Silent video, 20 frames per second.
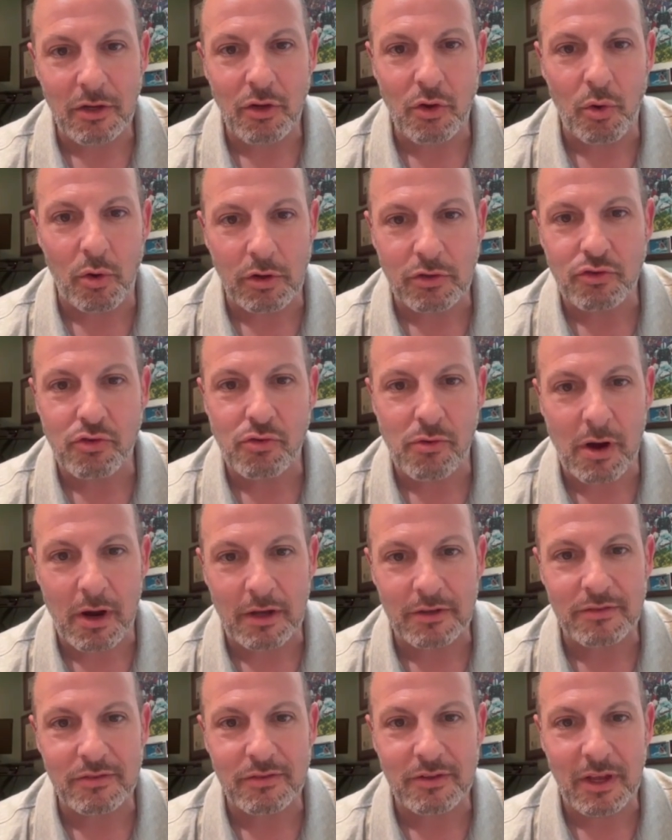your
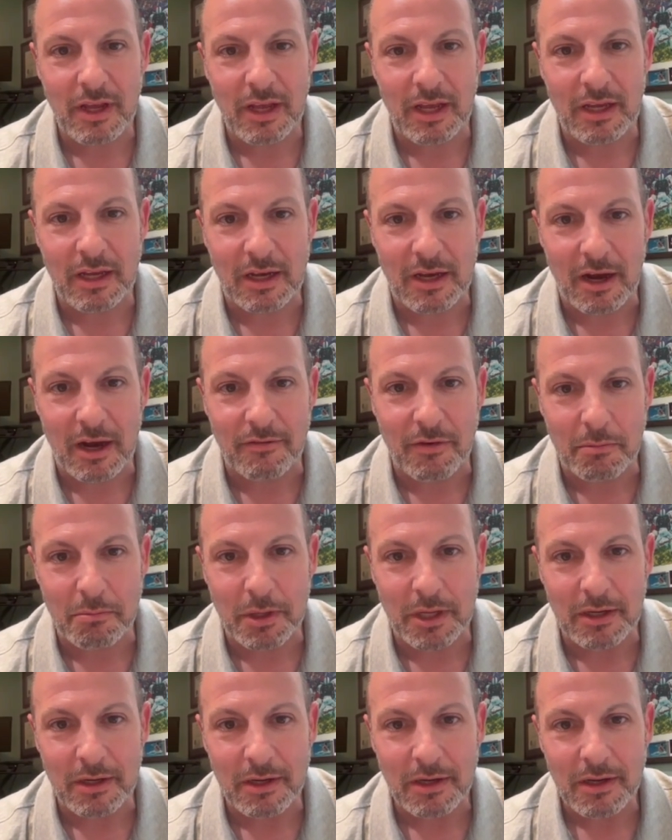trust in
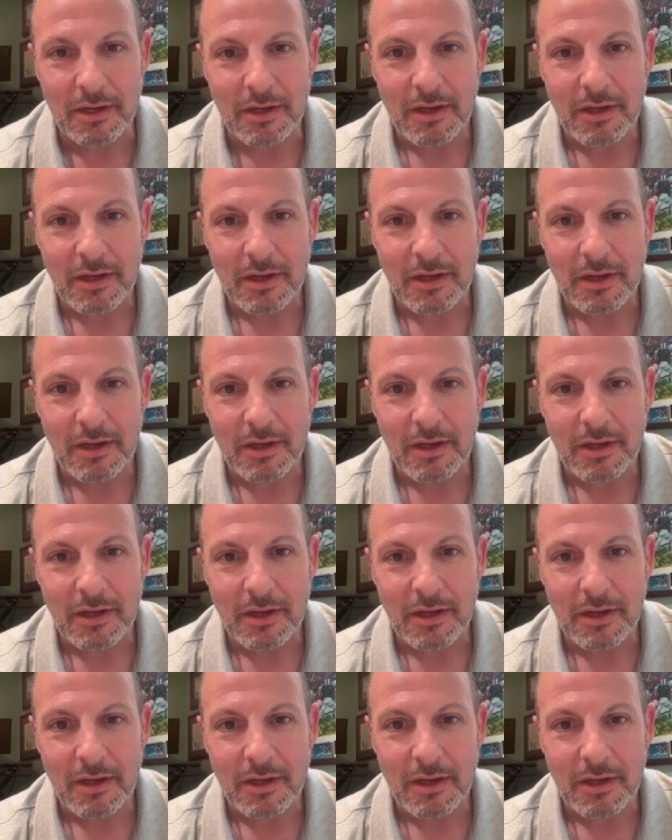government.